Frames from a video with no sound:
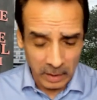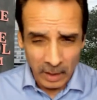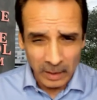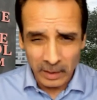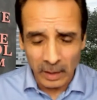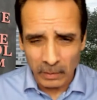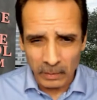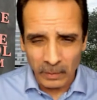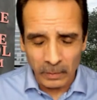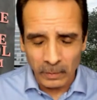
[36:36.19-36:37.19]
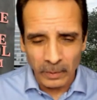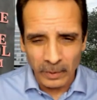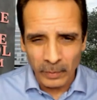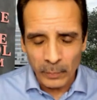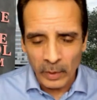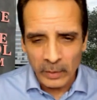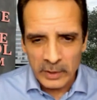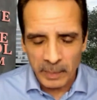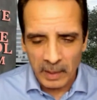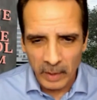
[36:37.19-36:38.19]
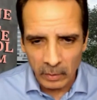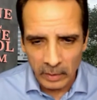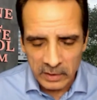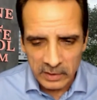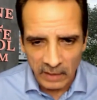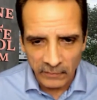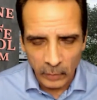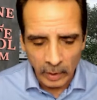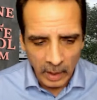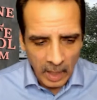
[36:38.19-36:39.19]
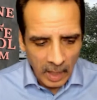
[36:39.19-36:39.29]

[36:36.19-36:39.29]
And, what are we spending money on this stuff for?